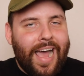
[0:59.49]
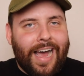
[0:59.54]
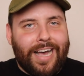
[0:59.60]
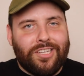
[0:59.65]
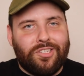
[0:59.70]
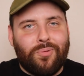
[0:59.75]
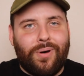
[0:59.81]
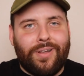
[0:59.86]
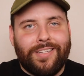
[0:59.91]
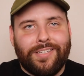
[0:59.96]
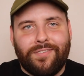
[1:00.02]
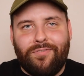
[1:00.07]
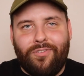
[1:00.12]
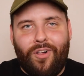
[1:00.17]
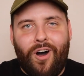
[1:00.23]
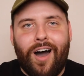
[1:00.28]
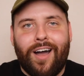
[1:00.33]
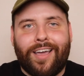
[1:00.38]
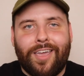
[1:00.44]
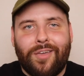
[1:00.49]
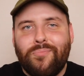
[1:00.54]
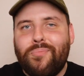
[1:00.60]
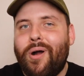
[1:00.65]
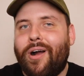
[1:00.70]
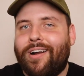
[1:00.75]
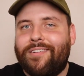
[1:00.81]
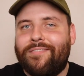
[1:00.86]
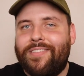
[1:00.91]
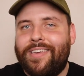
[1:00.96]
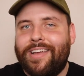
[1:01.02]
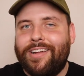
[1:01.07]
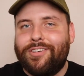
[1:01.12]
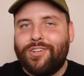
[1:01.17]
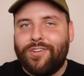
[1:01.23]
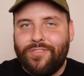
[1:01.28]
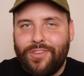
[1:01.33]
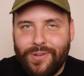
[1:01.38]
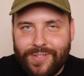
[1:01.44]
as well as vlogging part of the
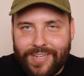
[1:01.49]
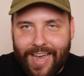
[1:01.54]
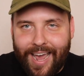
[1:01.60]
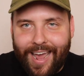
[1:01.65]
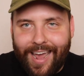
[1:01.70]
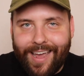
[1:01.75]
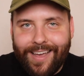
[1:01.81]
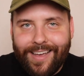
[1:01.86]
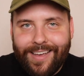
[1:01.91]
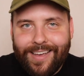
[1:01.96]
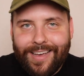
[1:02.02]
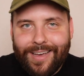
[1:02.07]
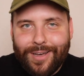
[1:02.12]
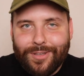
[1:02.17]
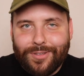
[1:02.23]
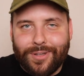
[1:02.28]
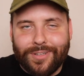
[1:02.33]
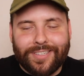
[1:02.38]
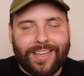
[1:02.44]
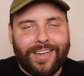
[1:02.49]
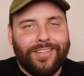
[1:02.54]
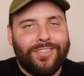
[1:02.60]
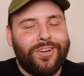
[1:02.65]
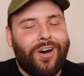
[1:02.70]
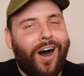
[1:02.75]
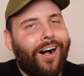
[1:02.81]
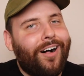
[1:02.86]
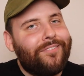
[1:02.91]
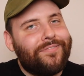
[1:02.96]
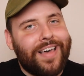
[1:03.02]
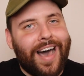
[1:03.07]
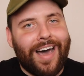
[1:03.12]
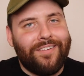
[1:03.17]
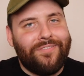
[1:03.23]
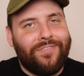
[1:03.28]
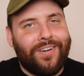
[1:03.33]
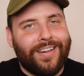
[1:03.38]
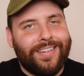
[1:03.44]
interview day. So let's get into all of
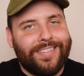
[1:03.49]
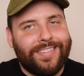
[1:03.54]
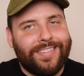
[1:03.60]
that fun